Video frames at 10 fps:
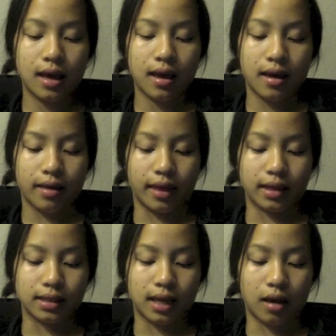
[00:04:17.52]
and that
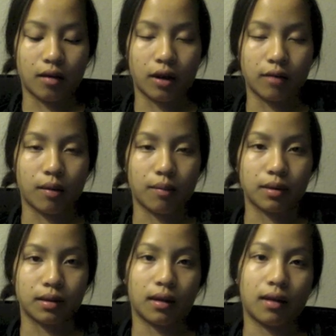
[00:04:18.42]
is how I remember
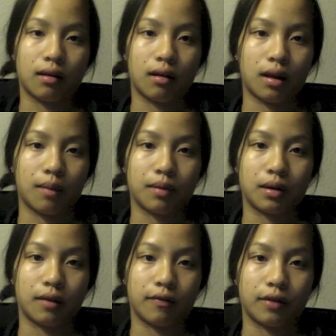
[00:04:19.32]
that
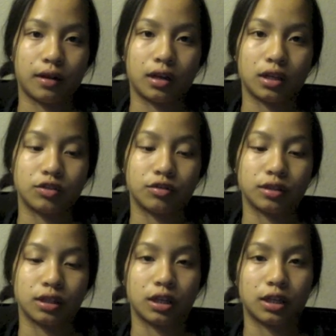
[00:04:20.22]
norepinephrine controls
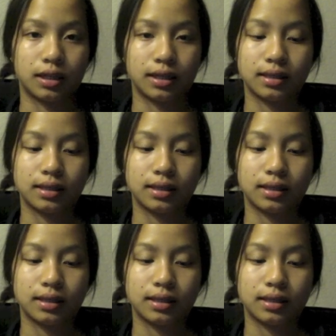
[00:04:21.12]
alertness.